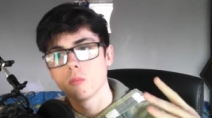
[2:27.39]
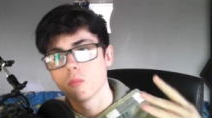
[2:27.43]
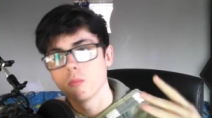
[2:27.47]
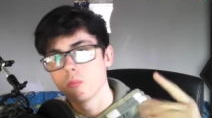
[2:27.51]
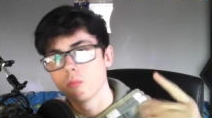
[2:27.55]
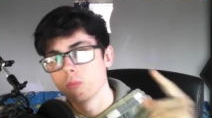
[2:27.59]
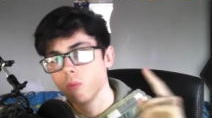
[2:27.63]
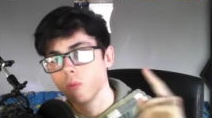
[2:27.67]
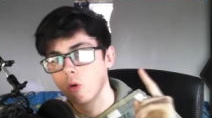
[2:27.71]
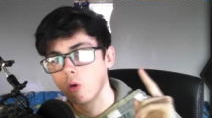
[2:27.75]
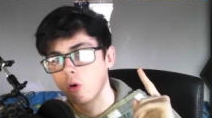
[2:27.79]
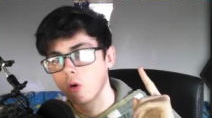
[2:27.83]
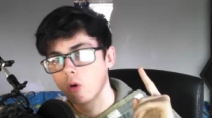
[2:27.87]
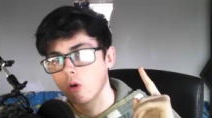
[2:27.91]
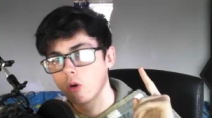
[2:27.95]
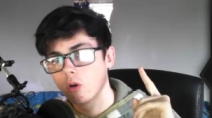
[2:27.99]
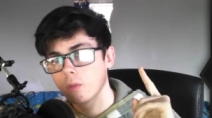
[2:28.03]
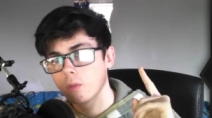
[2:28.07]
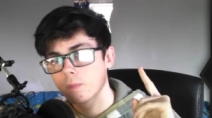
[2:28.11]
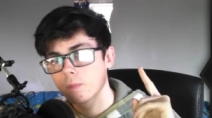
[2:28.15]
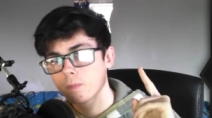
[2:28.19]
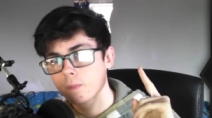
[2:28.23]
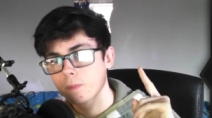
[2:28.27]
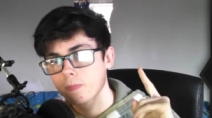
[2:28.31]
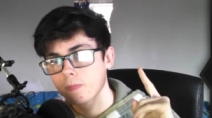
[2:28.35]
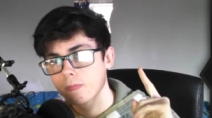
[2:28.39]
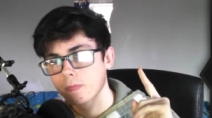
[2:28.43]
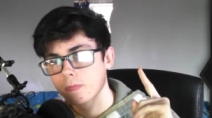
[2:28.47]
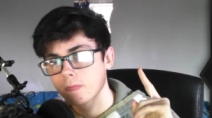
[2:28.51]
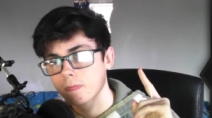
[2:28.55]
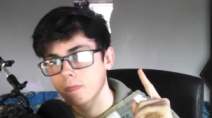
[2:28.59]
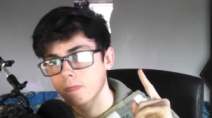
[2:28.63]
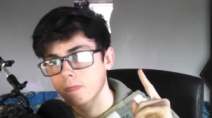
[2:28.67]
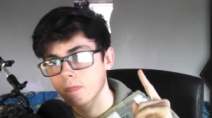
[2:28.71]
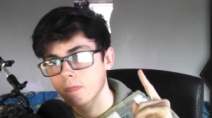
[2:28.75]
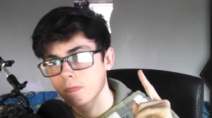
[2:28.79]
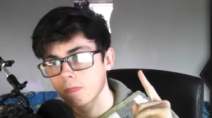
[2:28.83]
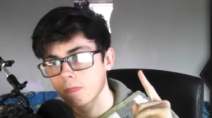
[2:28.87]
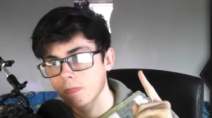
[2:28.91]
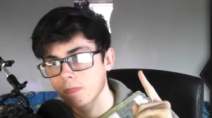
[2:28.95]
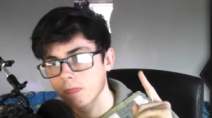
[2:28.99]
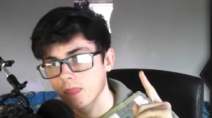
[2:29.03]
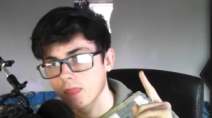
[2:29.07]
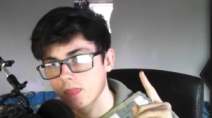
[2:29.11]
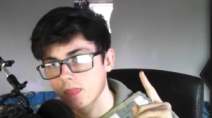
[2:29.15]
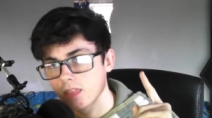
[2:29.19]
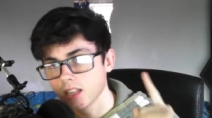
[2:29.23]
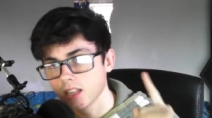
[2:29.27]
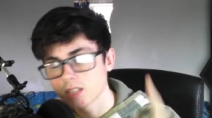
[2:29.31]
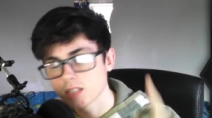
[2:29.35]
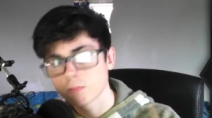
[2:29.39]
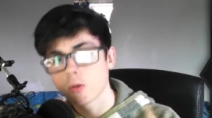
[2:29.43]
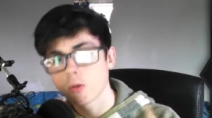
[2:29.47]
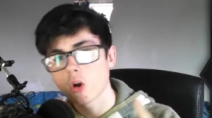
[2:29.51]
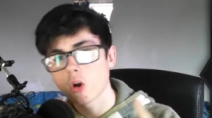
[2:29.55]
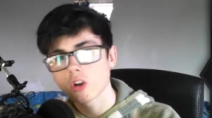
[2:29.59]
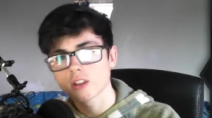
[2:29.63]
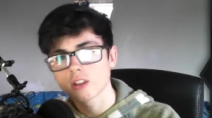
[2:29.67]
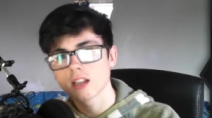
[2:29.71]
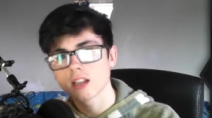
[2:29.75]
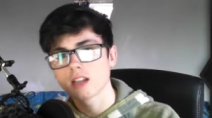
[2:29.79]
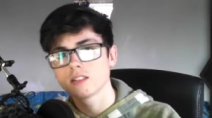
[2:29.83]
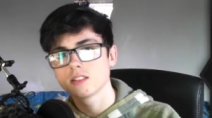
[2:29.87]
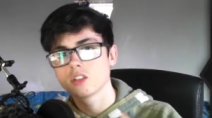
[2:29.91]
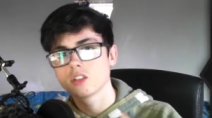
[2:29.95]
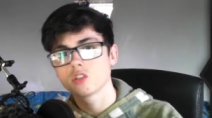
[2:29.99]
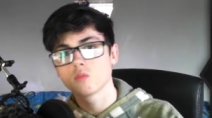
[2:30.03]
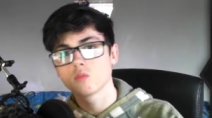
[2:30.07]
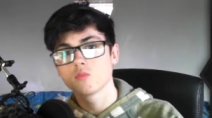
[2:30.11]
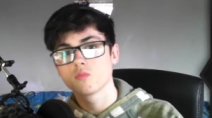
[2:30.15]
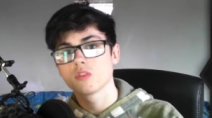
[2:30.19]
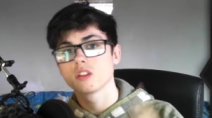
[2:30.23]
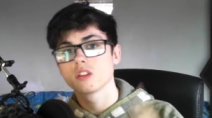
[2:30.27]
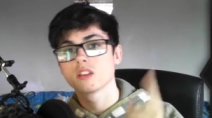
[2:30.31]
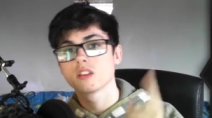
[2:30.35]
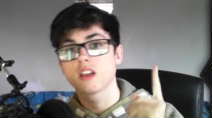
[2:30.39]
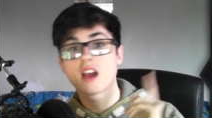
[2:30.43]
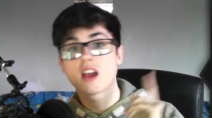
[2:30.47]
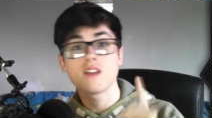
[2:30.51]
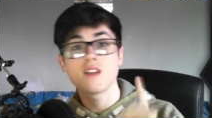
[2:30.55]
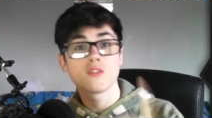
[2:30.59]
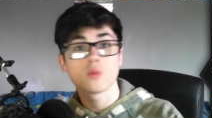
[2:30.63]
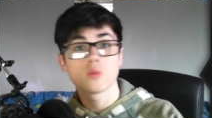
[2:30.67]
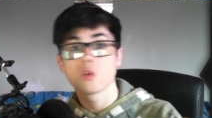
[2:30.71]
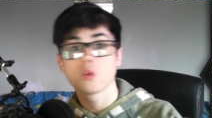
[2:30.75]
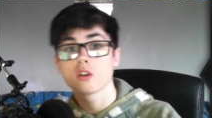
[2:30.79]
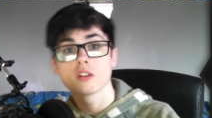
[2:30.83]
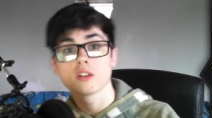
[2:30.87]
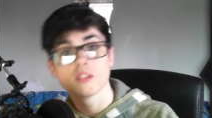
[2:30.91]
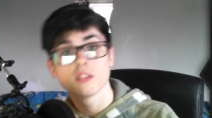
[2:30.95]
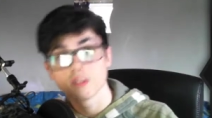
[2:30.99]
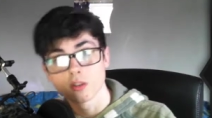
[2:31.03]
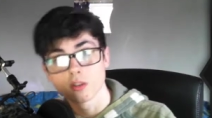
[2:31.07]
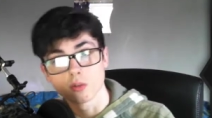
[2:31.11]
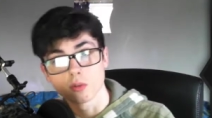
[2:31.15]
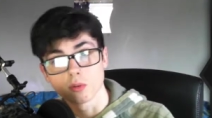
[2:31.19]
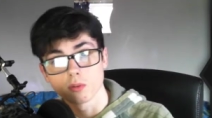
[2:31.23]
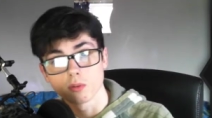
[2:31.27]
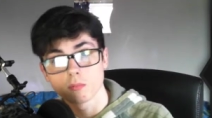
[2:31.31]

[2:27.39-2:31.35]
But this podcast is something that everyone can do.